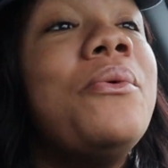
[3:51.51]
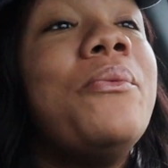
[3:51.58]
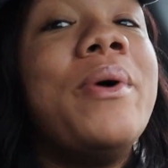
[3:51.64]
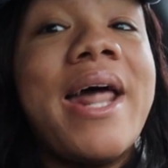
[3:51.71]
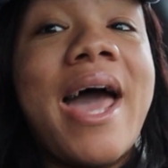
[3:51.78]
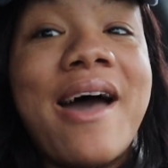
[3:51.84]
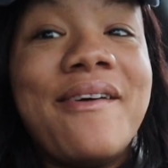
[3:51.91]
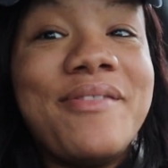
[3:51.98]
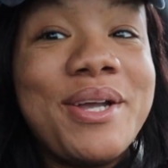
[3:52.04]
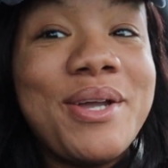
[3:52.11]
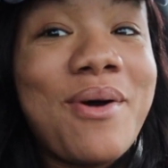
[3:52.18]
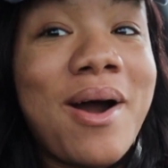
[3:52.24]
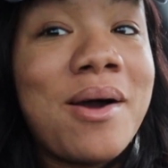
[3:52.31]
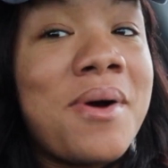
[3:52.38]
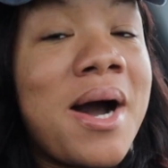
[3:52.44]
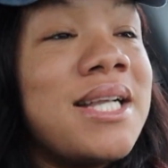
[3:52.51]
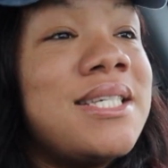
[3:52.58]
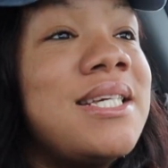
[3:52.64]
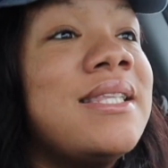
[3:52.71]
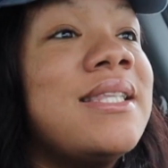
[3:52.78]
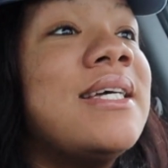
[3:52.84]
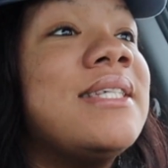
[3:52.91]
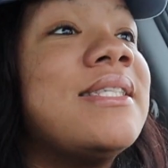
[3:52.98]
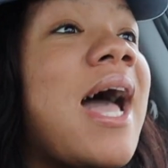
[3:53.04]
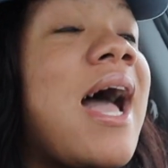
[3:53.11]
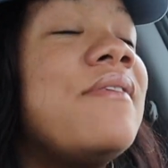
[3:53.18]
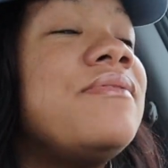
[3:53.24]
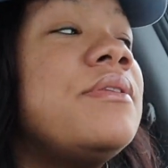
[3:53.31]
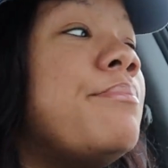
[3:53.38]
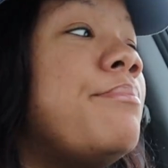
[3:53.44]
Whenever you are watching this, I
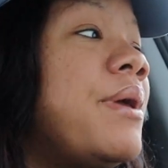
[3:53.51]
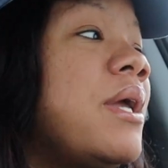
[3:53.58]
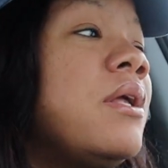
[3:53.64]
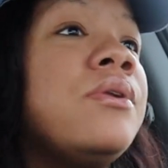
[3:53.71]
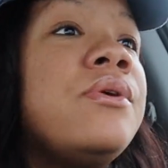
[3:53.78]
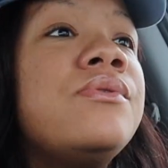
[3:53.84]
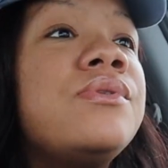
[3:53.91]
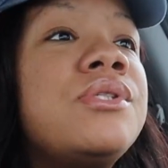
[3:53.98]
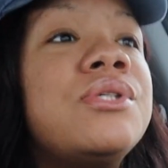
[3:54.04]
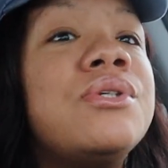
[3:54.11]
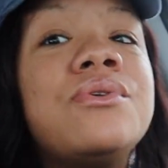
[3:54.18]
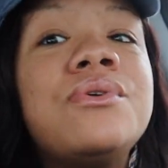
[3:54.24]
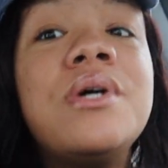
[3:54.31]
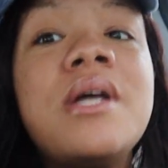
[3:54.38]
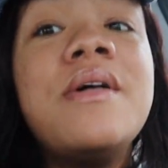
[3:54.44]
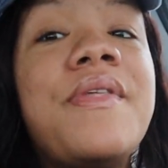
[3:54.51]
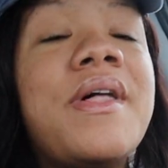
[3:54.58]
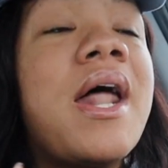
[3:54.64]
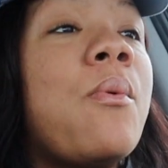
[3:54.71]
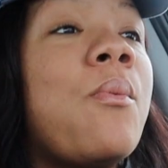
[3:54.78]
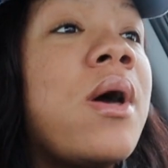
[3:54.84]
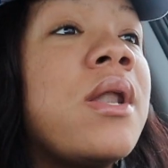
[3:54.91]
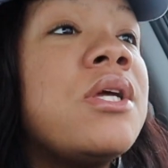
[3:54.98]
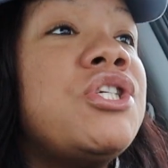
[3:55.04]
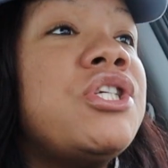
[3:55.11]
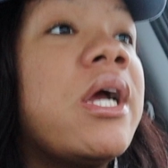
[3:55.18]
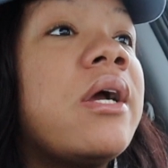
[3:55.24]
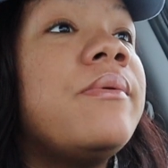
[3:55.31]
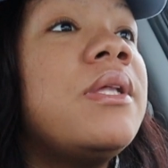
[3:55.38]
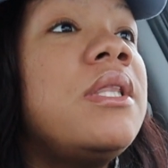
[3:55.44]
have some big news too that I want to
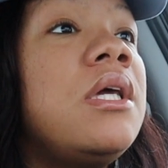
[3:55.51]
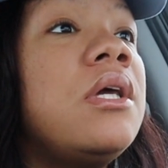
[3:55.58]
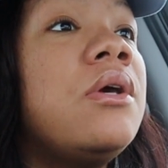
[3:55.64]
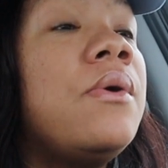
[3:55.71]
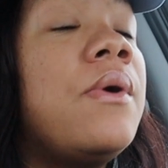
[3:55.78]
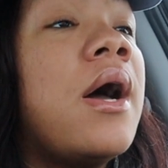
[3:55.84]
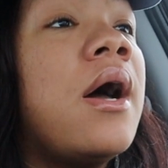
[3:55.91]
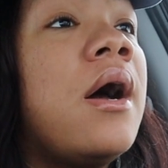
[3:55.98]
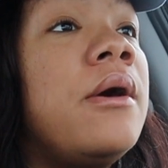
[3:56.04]
share with you,